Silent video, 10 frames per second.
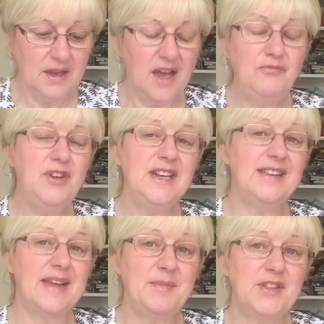And really,
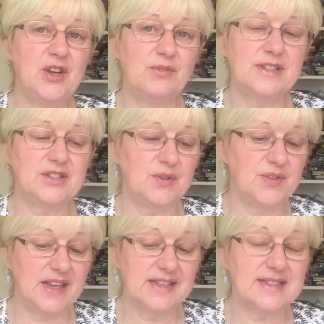them are the only two
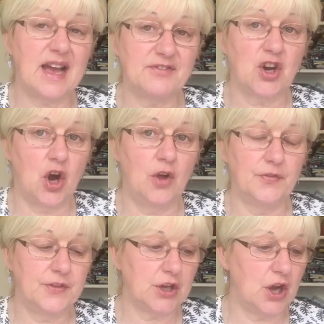things that I've got
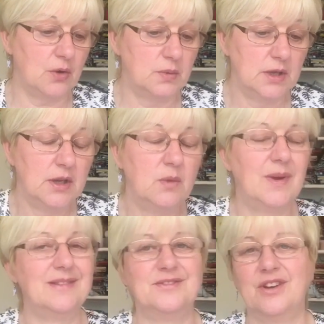on the go. Well,
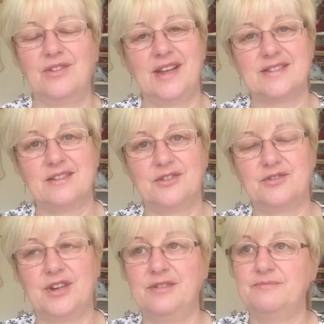no, that's not
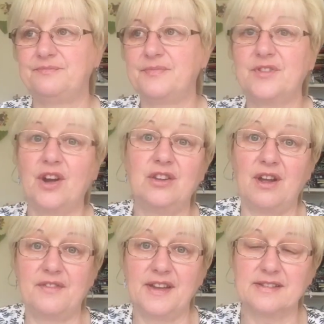true. I've got a lot
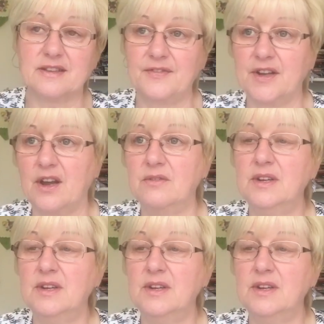of things on the go.